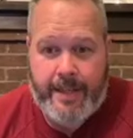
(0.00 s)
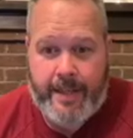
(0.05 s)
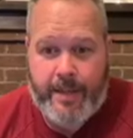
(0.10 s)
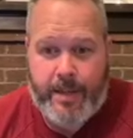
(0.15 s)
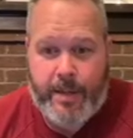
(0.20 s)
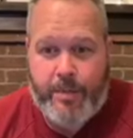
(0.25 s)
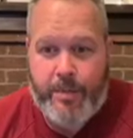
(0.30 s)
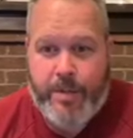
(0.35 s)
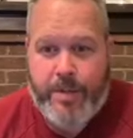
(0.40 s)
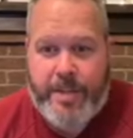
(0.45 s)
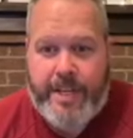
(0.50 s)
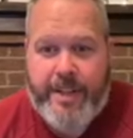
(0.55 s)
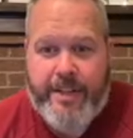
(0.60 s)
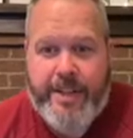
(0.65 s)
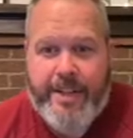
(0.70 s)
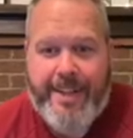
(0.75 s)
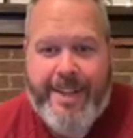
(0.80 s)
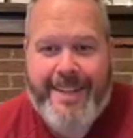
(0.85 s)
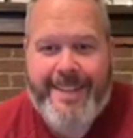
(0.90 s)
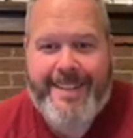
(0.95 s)
almost
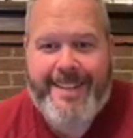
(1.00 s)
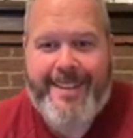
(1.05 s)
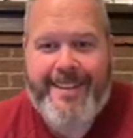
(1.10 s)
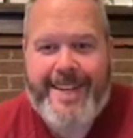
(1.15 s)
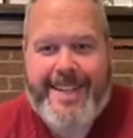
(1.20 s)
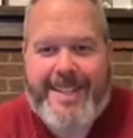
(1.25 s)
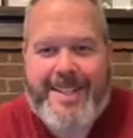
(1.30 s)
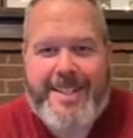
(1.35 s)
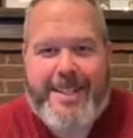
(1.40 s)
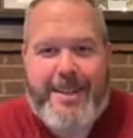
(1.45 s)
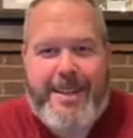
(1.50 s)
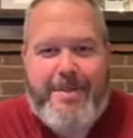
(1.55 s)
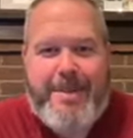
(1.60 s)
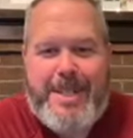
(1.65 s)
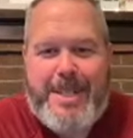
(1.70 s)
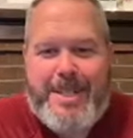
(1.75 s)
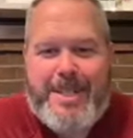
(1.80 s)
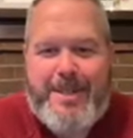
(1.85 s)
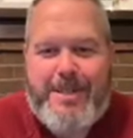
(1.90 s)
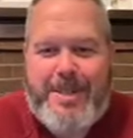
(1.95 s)
everything. All right. So let me
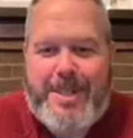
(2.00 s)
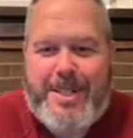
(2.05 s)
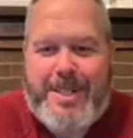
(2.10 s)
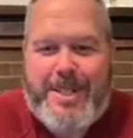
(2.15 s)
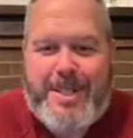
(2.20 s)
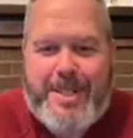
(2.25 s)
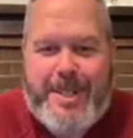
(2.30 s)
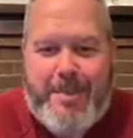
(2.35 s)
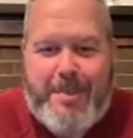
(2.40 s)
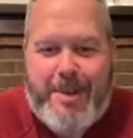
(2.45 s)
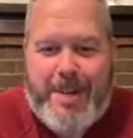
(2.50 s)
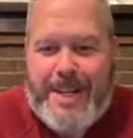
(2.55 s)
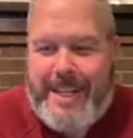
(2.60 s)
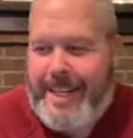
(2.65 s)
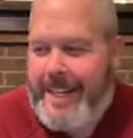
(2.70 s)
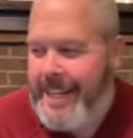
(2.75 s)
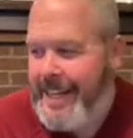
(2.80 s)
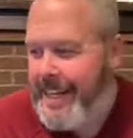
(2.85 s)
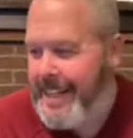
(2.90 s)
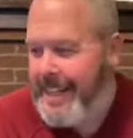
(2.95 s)
just do this in summary.
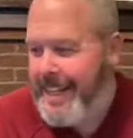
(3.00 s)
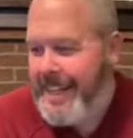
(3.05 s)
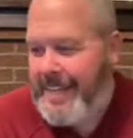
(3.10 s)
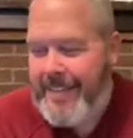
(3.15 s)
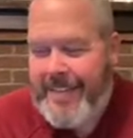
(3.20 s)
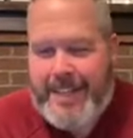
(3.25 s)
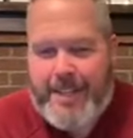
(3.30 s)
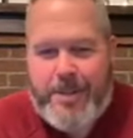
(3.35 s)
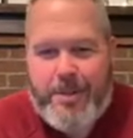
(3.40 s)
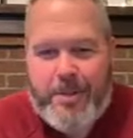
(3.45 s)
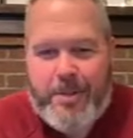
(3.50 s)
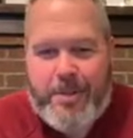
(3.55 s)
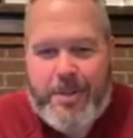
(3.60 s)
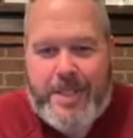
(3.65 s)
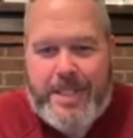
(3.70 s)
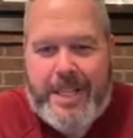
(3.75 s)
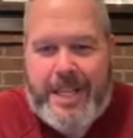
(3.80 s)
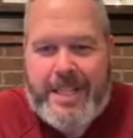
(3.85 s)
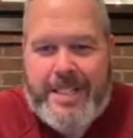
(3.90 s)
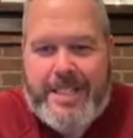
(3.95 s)
And I think I've got two or three
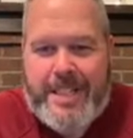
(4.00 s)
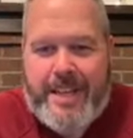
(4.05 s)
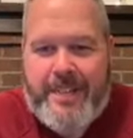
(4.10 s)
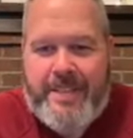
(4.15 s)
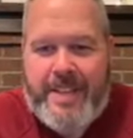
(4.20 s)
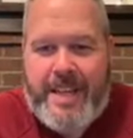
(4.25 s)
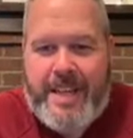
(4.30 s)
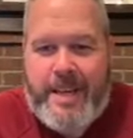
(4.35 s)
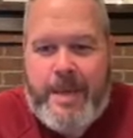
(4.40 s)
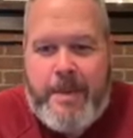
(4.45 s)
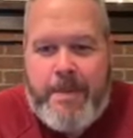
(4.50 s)
slides left.